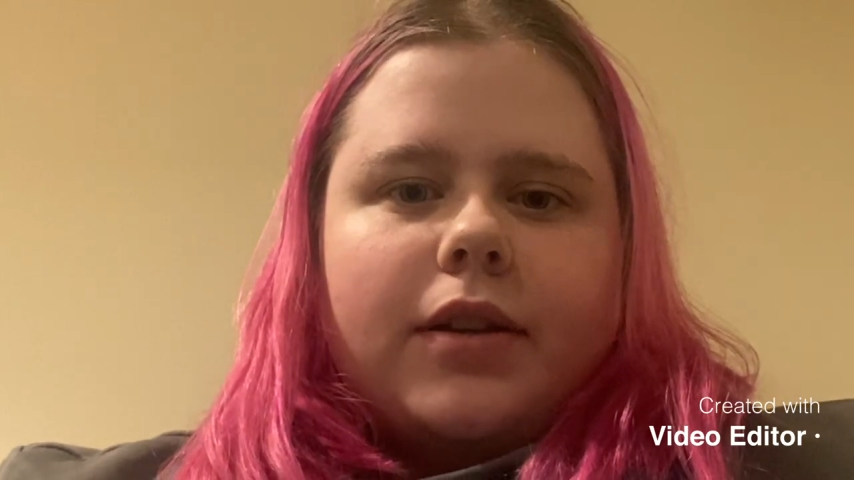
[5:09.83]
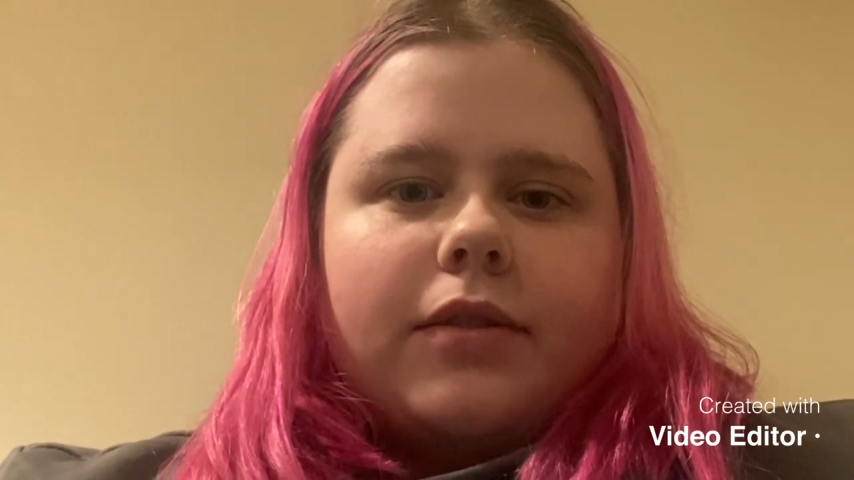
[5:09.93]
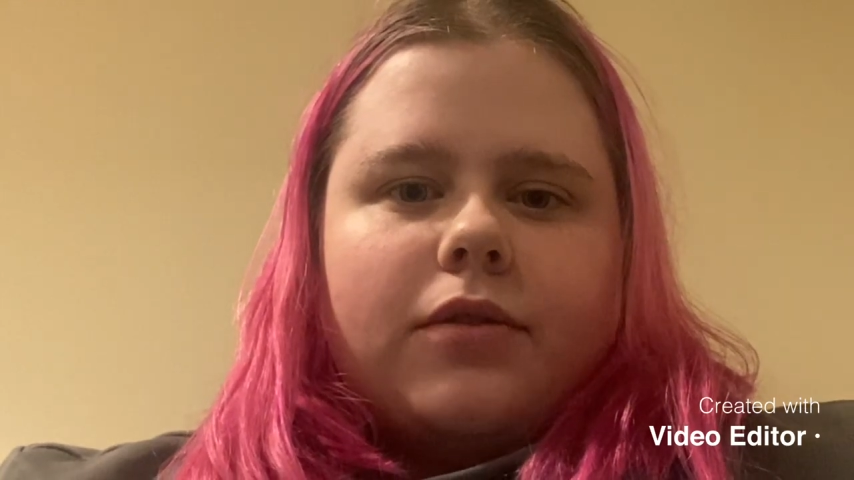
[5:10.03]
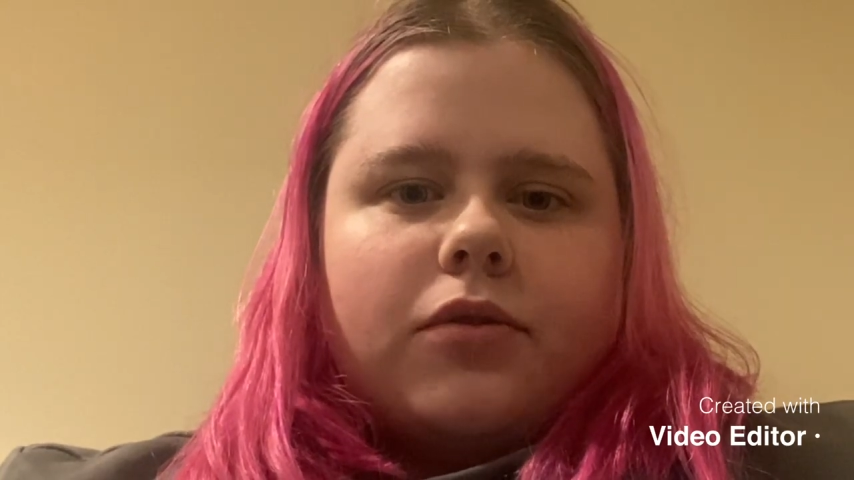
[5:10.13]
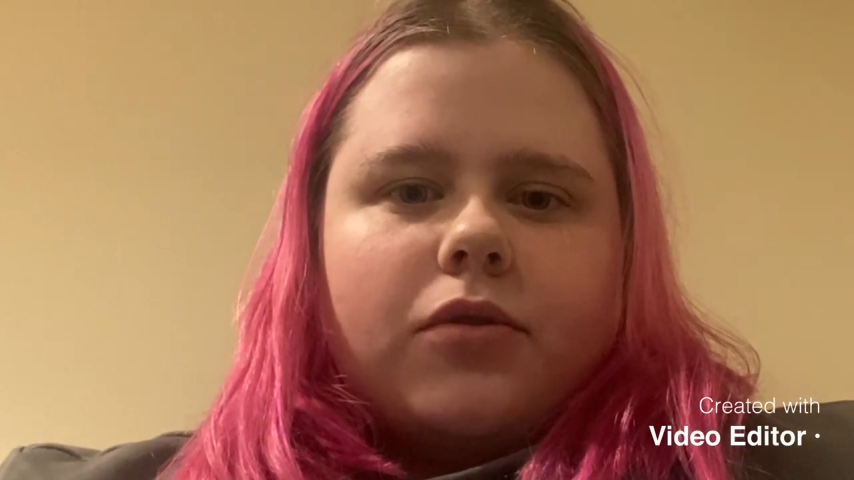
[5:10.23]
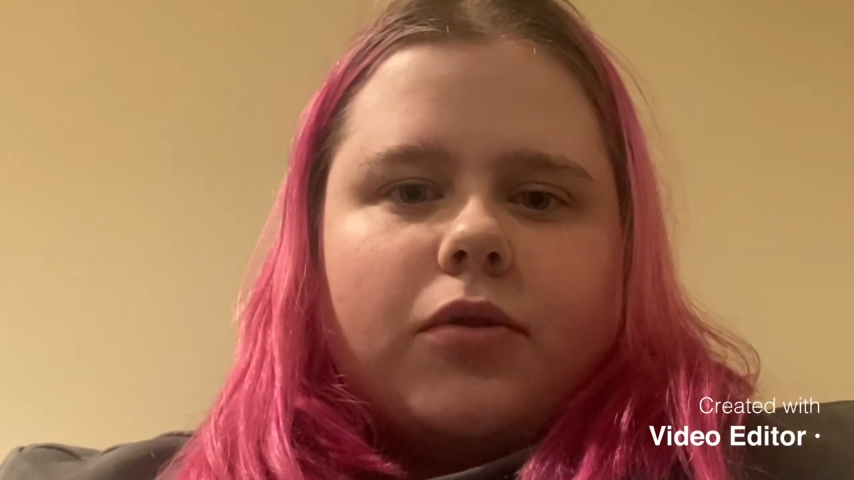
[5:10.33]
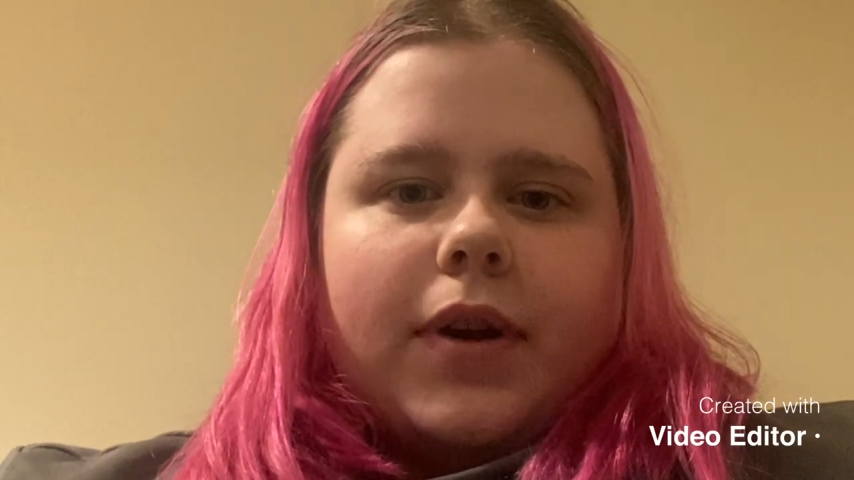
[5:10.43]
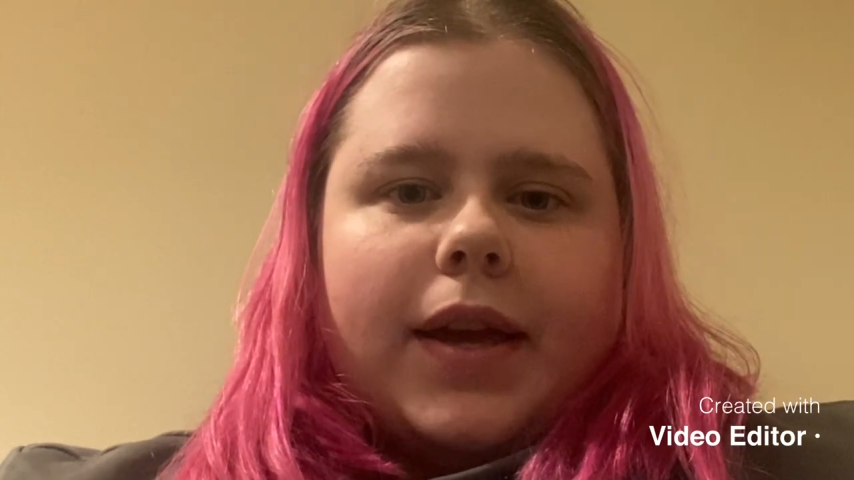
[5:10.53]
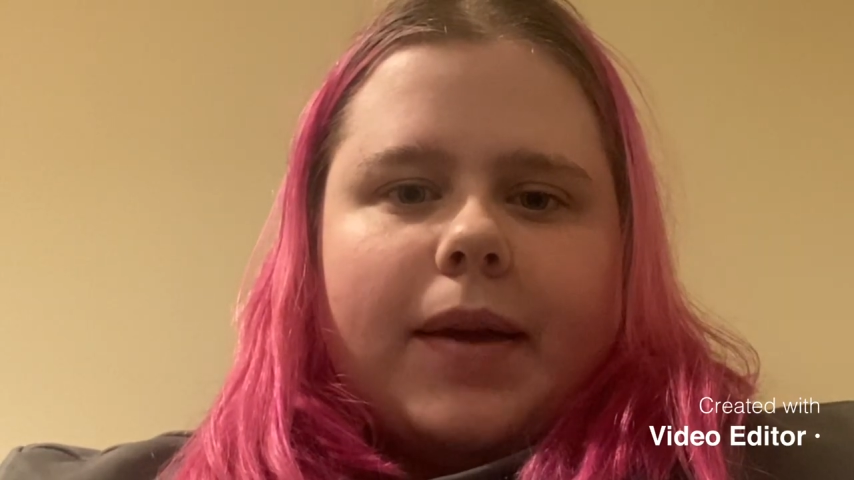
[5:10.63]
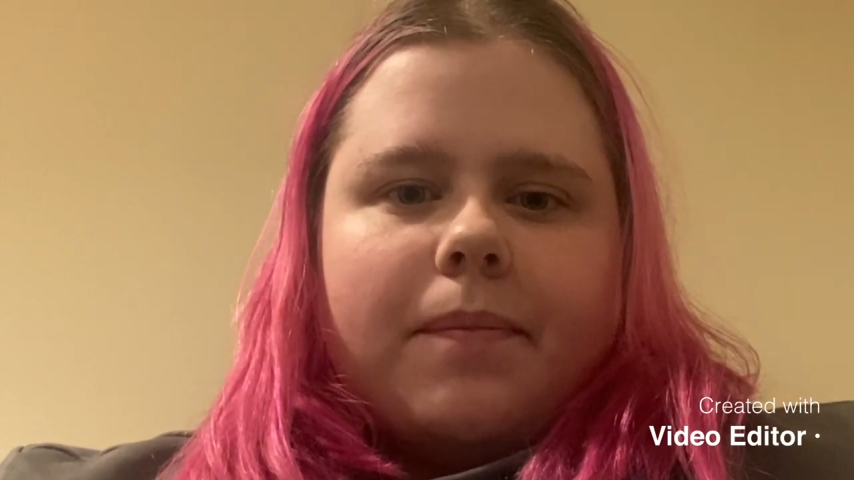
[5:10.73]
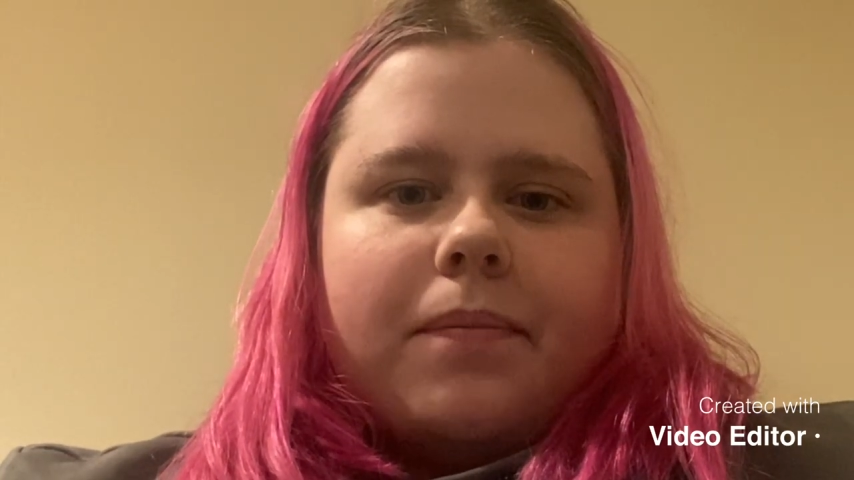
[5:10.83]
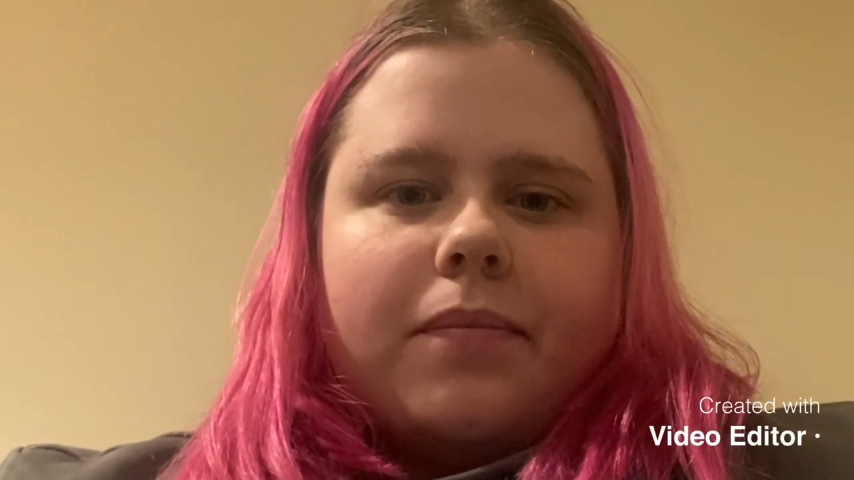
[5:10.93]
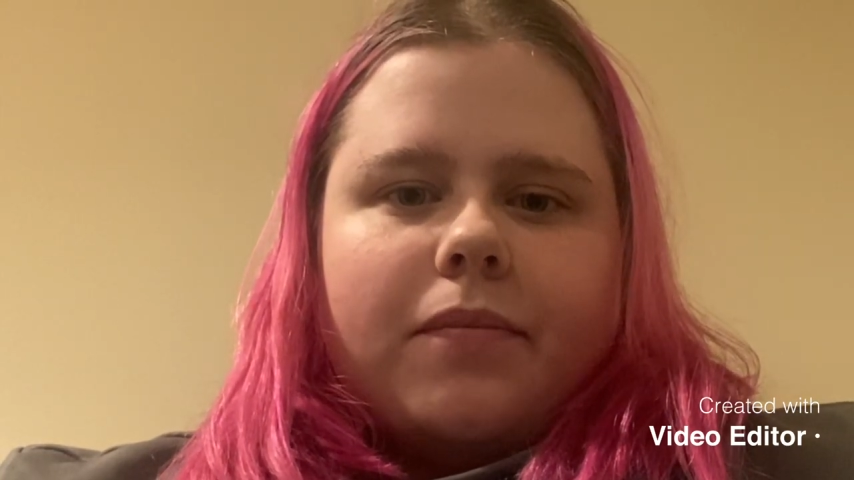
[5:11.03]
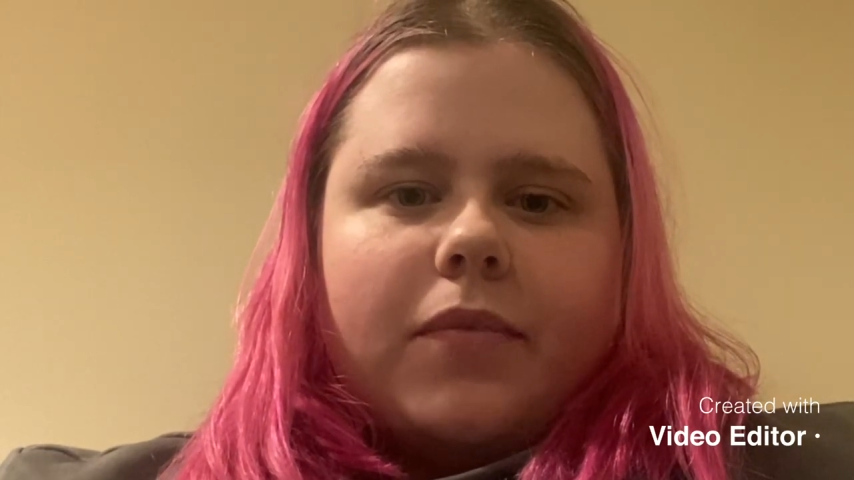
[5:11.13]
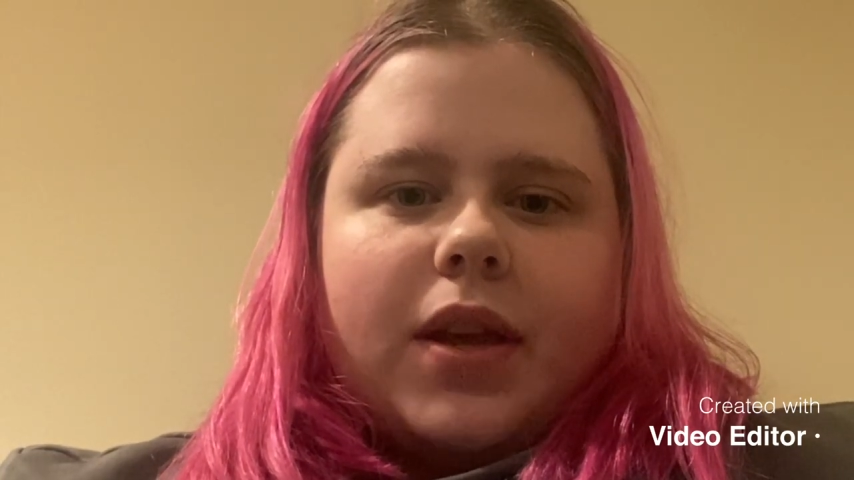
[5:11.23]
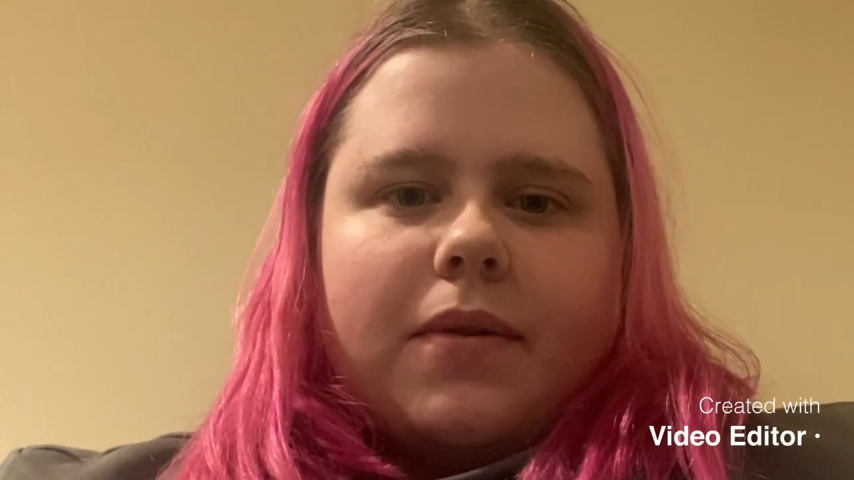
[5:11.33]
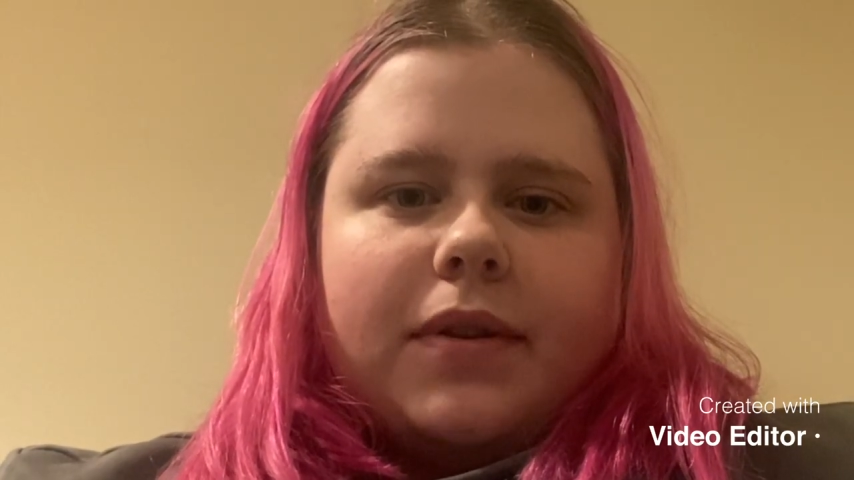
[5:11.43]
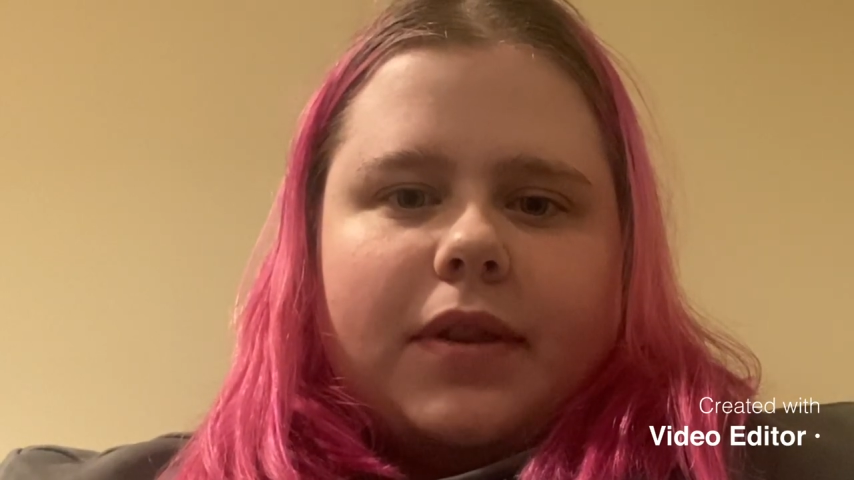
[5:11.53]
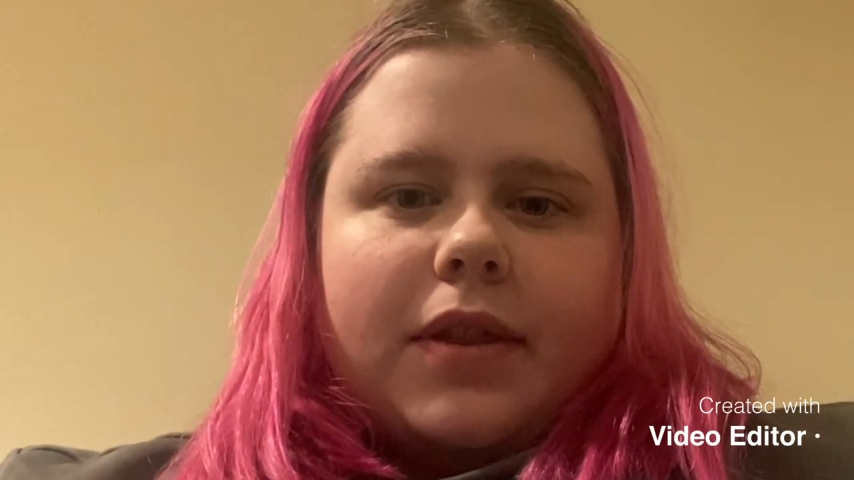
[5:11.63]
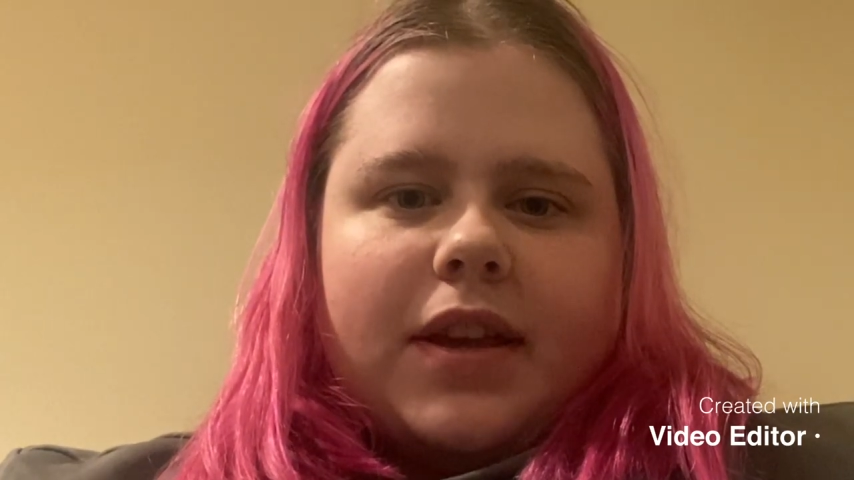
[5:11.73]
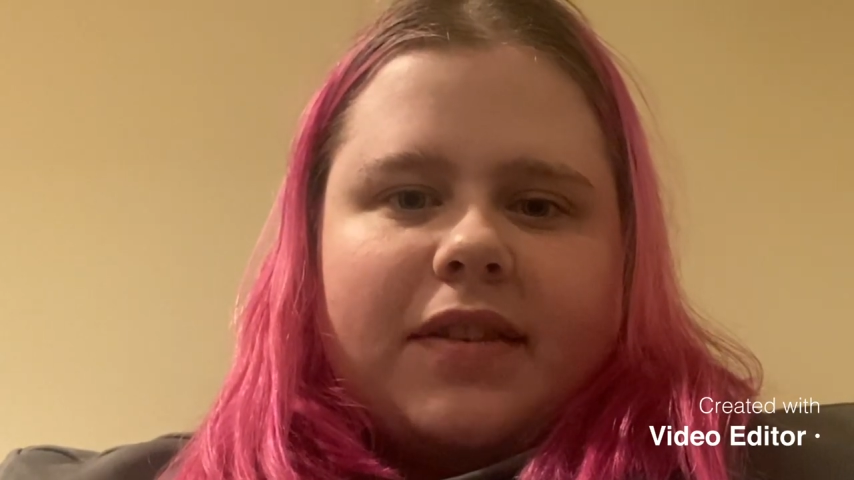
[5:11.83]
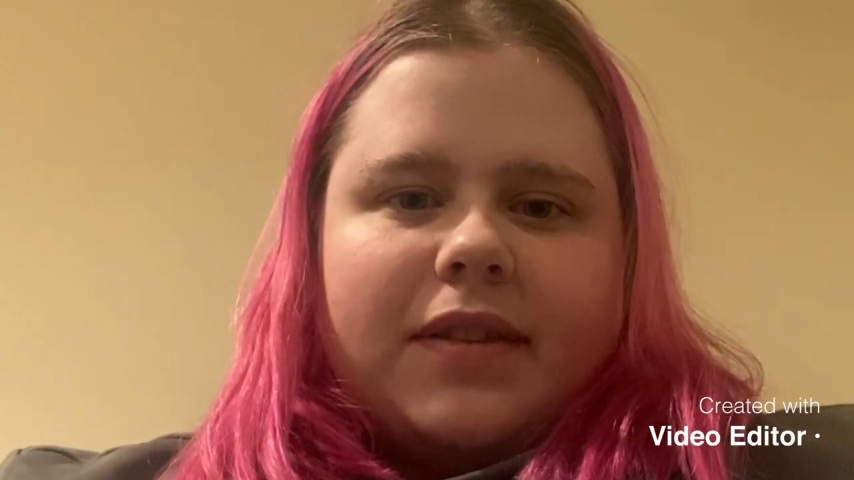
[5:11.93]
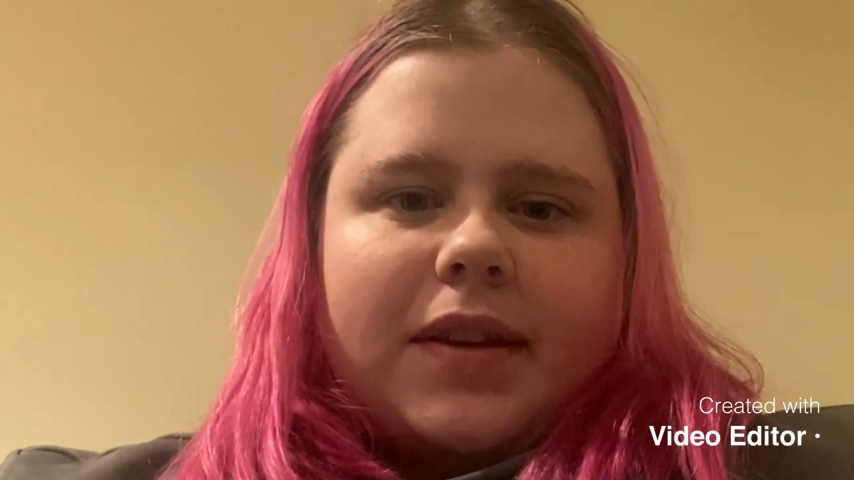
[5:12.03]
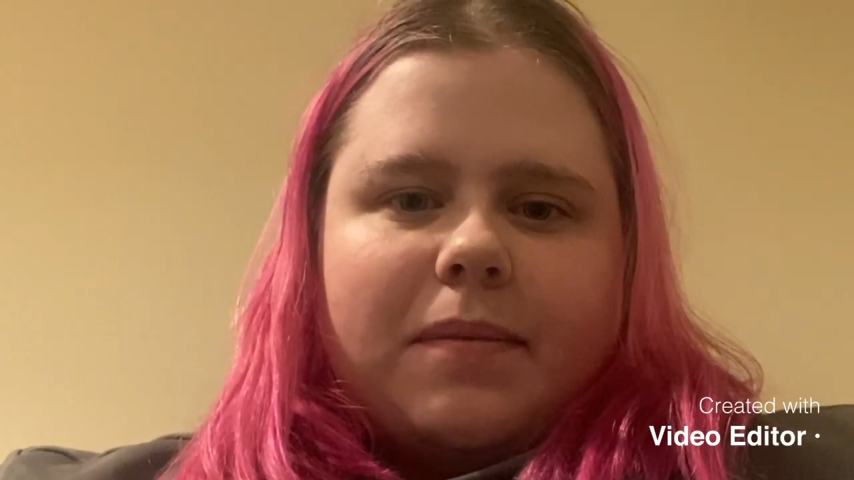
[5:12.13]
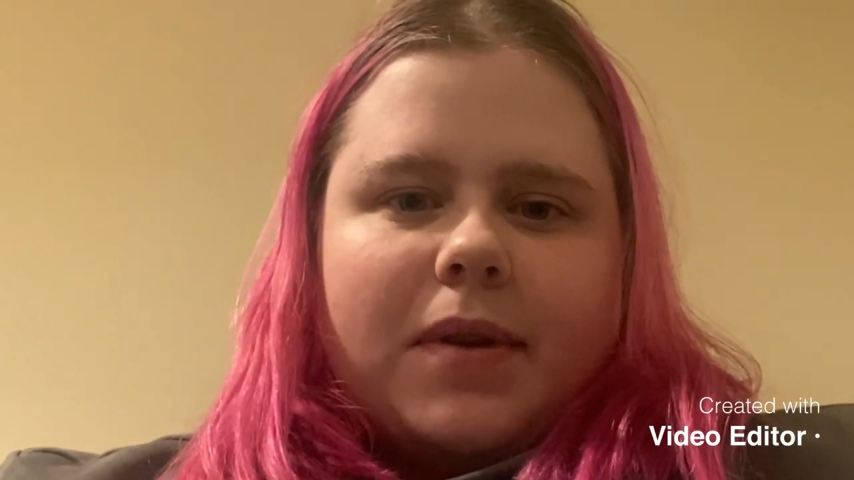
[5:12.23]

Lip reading: So, they seen